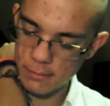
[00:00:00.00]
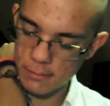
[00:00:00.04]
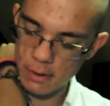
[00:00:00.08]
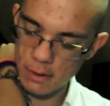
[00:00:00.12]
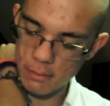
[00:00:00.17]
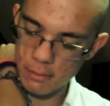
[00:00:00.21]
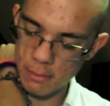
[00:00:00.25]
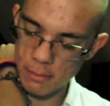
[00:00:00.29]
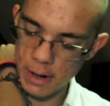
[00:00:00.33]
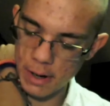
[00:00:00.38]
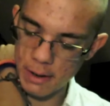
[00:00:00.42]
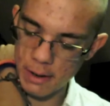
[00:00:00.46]

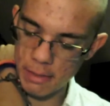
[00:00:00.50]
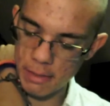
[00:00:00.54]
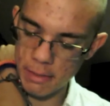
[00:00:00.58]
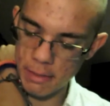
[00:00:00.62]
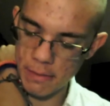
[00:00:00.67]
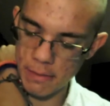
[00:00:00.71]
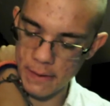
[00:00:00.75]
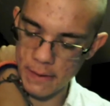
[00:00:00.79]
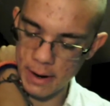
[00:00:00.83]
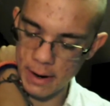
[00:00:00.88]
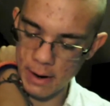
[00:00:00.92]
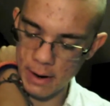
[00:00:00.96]
right
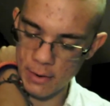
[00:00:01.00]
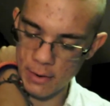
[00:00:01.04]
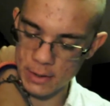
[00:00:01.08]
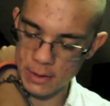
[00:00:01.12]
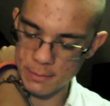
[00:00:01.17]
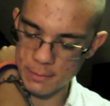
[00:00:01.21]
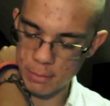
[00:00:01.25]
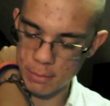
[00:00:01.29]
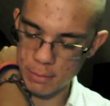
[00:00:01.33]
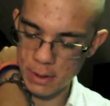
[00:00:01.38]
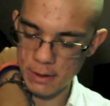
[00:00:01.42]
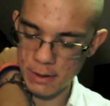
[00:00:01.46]
there. It's
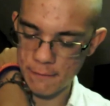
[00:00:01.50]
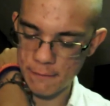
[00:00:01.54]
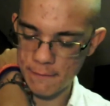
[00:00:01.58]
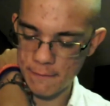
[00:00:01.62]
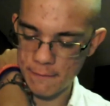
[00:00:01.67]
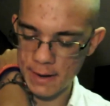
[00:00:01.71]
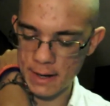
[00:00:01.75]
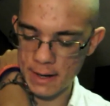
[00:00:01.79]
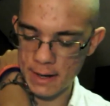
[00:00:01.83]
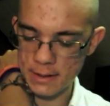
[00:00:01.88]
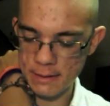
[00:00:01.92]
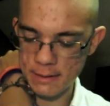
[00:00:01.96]
pretty
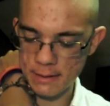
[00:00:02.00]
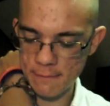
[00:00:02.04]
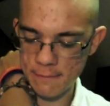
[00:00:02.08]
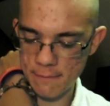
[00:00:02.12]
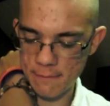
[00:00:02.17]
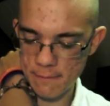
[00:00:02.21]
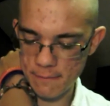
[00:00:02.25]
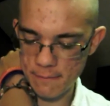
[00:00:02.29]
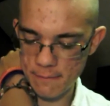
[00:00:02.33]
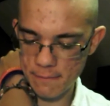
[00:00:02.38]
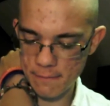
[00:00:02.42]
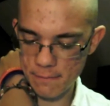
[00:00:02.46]
faint.
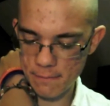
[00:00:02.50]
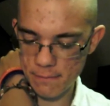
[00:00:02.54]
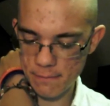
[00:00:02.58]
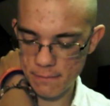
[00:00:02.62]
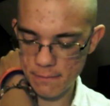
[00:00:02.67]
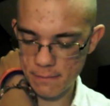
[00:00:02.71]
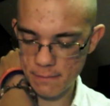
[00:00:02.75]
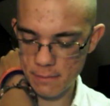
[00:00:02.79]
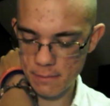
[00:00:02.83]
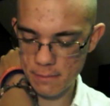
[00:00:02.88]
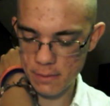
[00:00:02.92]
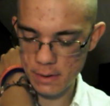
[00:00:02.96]

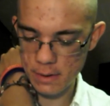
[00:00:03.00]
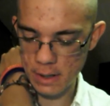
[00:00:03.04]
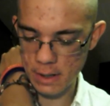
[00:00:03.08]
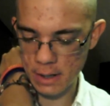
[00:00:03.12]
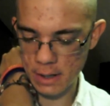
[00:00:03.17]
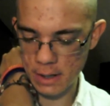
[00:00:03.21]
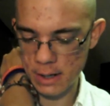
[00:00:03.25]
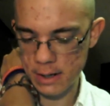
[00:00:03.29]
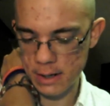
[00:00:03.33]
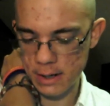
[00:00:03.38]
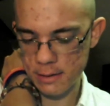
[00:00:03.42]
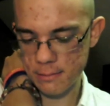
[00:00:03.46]
I
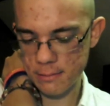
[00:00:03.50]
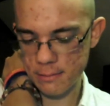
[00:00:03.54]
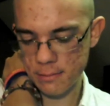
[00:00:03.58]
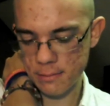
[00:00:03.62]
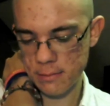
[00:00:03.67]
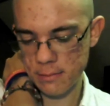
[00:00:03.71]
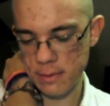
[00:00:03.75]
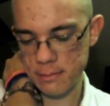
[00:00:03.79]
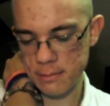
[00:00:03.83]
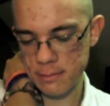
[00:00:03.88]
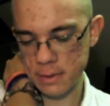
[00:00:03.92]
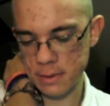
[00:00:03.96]
got it,
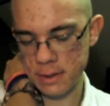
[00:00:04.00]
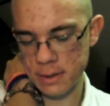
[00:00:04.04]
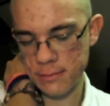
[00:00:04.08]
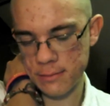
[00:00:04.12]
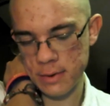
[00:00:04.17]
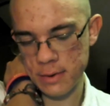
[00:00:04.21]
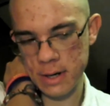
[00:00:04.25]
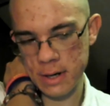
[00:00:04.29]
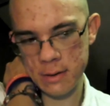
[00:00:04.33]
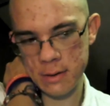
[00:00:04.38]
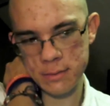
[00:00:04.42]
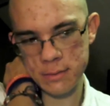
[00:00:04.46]
I believe,
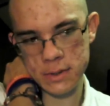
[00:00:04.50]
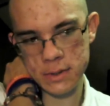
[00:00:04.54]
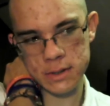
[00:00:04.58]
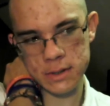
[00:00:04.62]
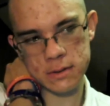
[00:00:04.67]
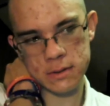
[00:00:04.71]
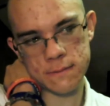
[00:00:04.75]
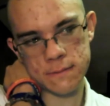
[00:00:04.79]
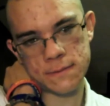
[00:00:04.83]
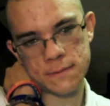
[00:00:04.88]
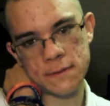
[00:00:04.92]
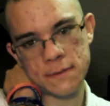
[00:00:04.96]
when I
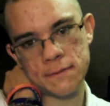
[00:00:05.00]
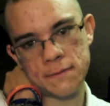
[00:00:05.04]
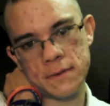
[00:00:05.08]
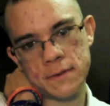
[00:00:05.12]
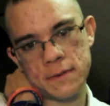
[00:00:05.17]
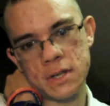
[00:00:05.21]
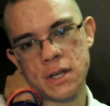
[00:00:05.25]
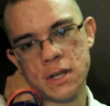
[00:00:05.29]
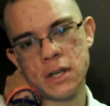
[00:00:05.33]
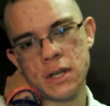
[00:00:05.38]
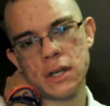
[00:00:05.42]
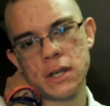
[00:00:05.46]
was
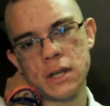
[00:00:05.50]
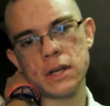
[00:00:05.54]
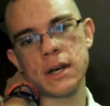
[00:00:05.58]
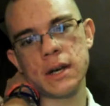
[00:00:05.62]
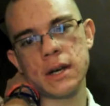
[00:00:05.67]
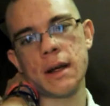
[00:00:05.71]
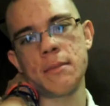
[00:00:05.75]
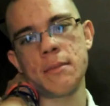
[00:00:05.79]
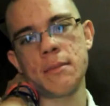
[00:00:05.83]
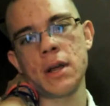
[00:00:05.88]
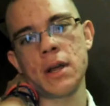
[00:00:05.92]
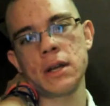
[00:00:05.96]
15, and
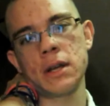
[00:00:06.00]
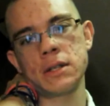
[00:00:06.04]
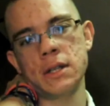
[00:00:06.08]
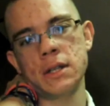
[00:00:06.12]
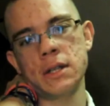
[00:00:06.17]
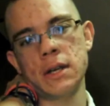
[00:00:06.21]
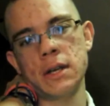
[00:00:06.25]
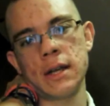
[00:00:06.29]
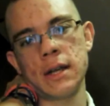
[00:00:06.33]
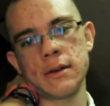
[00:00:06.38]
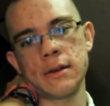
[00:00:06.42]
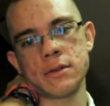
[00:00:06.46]
I'm
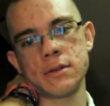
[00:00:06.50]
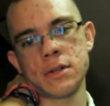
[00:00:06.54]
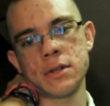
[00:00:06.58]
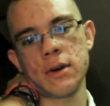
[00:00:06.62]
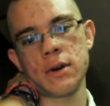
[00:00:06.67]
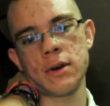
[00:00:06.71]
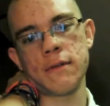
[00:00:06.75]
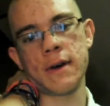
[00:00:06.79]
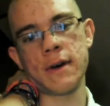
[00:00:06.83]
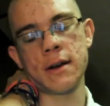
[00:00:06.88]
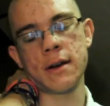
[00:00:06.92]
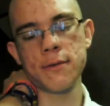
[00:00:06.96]
19 now, so
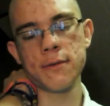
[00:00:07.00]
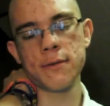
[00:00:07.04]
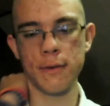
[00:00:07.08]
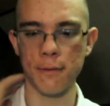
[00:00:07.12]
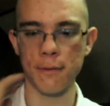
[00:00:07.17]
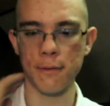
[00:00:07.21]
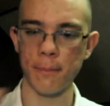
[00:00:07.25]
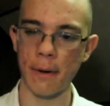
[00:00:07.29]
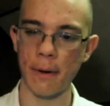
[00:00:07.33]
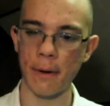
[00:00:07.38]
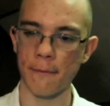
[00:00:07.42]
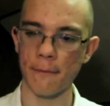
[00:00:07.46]
I've had it
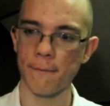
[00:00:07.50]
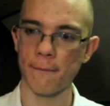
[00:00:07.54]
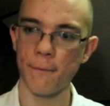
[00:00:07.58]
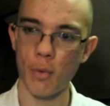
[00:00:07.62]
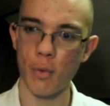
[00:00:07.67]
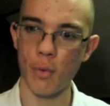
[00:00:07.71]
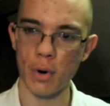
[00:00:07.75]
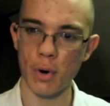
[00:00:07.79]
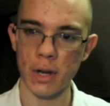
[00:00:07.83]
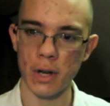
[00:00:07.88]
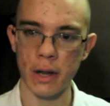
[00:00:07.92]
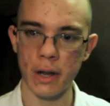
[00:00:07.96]
about
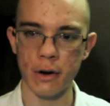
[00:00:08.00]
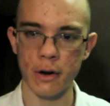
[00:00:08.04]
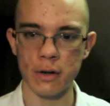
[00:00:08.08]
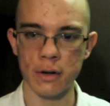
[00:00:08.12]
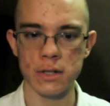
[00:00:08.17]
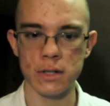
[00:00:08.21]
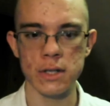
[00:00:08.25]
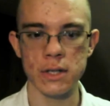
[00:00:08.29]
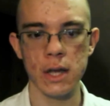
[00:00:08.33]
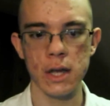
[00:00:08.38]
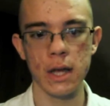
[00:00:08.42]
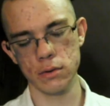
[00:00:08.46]
4
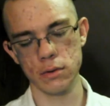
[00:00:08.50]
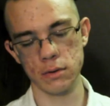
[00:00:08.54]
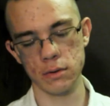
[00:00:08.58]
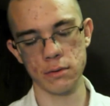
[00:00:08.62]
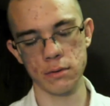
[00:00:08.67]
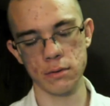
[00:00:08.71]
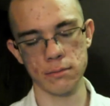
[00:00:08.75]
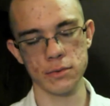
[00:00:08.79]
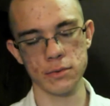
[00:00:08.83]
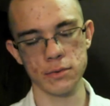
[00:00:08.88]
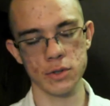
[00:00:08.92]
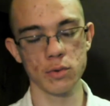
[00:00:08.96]
years.
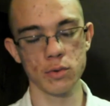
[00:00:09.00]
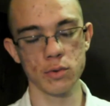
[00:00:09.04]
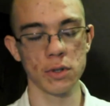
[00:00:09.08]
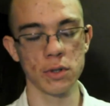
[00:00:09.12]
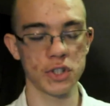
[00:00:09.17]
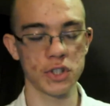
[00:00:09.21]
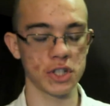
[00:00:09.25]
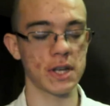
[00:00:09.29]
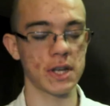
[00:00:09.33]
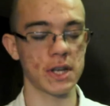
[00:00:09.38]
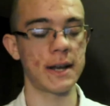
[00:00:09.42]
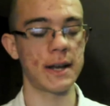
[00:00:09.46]
School had
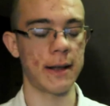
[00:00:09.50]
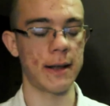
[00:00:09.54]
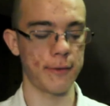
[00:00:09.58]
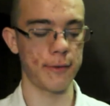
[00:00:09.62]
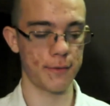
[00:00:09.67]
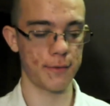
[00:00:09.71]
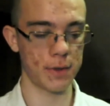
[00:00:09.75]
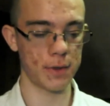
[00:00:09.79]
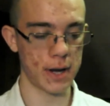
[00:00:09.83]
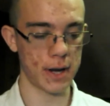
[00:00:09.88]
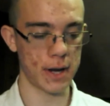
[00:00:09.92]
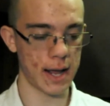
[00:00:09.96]
just gotten out
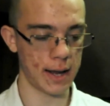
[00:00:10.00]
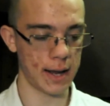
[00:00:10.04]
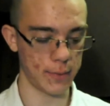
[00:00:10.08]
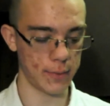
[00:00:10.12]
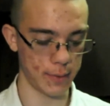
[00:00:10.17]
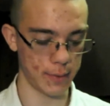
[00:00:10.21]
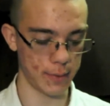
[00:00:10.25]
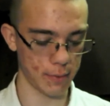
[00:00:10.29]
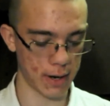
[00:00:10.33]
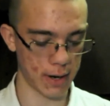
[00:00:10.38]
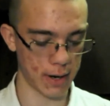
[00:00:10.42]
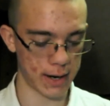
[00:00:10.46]
for the day, and we
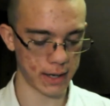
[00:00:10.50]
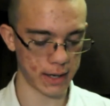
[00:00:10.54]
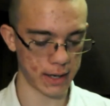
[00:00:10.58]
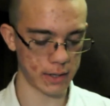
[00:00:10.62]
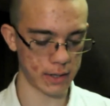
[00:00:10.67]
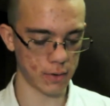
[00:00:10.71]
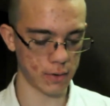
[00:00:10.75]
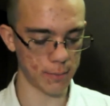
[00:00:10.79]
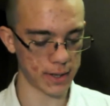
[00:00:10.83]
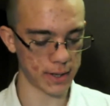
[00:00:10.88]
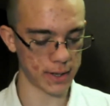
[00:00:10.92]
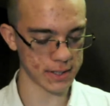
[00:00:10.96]
were heading to
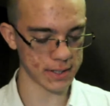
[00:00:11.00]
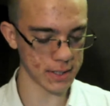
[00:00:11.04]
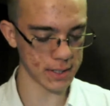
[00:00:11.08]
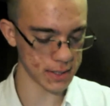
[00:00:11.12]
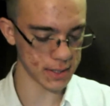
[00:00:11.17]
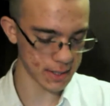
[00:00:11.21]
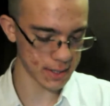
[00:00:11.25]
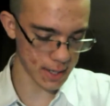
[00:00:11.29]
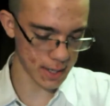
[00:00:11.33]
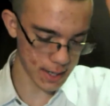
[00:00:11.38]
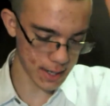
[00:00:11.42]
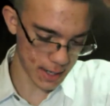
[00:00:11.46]
our
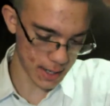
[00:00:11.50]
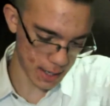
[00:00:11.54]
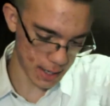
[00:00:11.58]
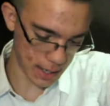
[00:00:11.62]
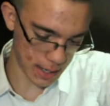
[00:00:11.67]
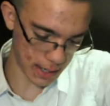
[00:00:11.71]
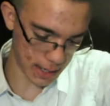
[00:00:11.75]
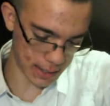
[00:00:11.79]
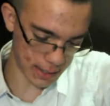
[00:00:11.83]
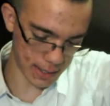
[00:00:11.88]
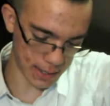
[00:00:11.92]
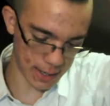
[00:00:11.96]
buses,
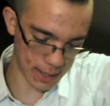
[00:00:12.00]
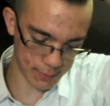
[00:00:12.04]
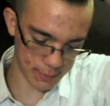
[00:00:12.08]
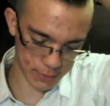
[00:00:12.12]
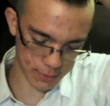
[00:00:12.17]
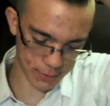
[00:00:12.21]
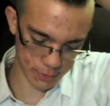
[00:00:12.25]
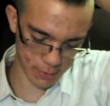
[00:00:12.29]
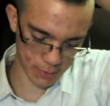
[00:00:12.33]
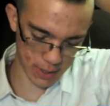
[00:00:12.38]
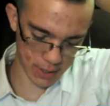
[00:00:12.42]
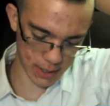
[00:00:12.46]
and I
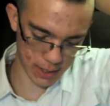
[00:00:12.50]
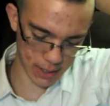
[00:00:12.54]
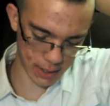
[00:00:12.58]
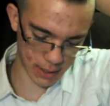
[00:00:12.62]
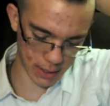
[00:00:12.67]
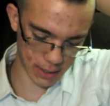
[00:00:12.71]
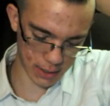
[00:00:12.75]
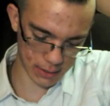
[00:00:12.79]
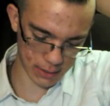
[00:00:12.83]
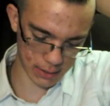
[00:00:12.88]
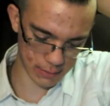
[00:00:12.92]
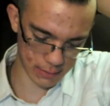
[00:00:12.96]
was
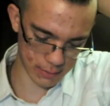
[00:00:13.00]
running,